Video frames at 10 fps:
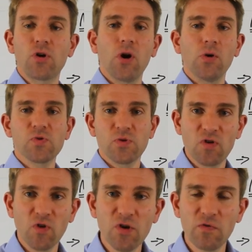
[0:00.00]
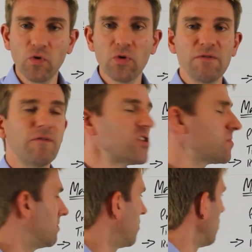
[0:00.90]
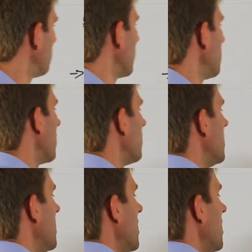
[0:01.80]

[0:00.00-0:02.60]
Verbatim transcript: goals with your overall investment portfolio.